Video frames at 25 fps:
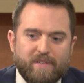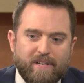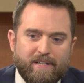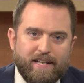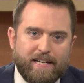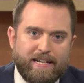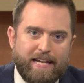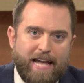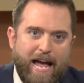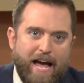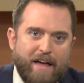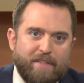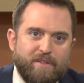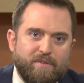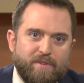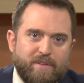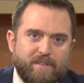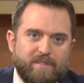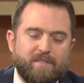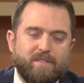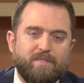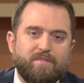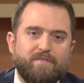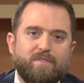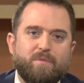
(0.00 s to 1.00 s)
They had to gather
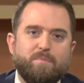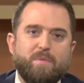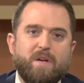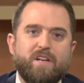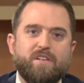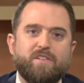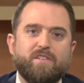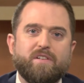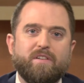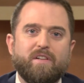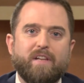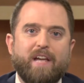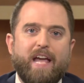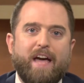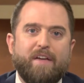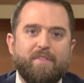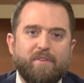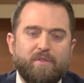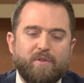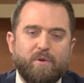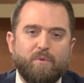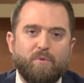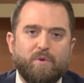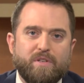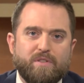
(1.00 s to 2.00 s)
this information, to
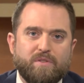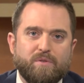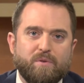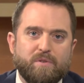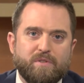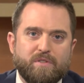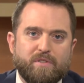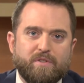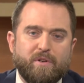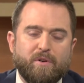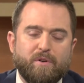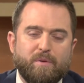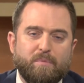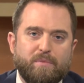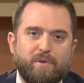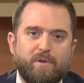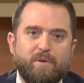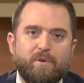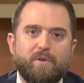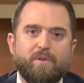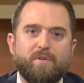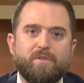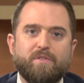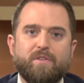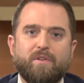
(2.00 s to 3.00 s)
gather their resources, their
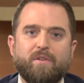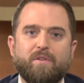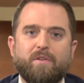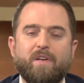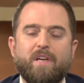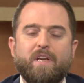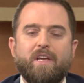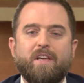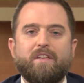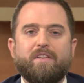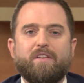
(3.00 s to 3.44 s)
computers, their